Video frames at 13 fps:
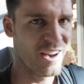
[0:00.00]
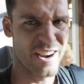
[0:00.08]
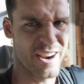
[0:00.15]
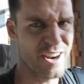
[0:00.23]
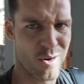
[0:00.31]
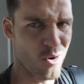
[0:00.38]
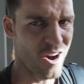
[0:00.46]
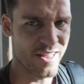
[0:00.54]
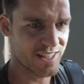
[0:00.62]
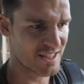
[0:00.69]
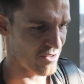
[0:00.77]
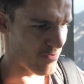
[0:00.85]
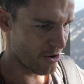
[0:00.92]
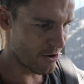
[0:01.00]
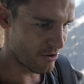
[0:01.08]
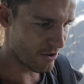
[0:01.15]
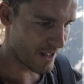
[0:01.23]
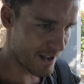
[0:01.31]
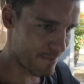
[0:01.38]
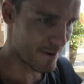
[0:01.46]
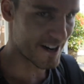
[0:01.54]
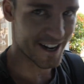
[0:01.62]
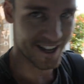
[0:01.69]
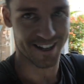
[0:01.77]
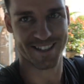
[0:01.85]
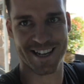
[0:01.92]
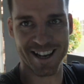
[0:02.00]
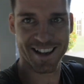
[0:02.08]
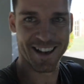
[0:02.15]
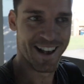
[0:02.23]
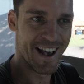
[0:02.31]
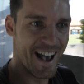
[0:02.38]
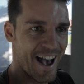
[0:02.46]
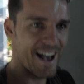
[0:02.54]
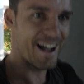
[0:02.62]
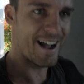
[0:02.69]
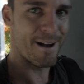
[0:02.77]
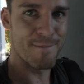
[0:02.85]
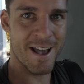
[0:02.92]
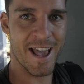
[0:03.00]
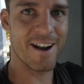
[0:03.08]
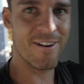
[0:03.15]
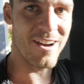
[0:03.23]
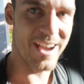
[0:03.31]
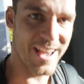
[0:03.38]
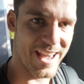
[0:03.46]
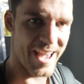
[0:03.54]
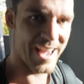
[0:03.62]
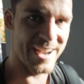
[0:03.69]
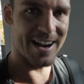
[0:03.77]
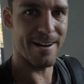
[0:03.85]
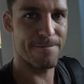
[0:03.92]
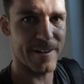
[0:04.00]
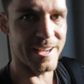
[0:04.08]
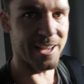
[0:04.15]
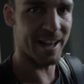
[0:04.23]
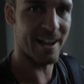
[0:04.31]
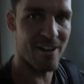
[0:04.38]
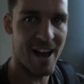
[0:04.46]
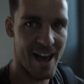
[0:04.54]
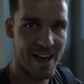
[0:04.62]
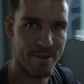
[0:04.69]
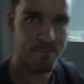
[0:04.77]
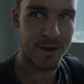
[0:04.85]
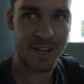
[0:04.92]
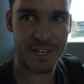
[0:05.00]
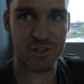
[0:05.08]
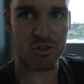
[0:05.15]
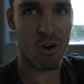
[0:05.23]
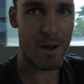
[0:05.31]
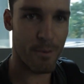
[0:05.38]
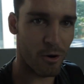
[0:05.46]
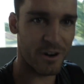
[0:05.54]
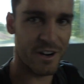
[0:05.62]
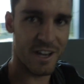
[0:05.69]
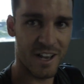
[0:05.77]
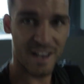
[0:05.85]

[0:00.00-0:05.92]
I don't know why that's a rule, but it is. And I ended up forgetting I had a mini tripod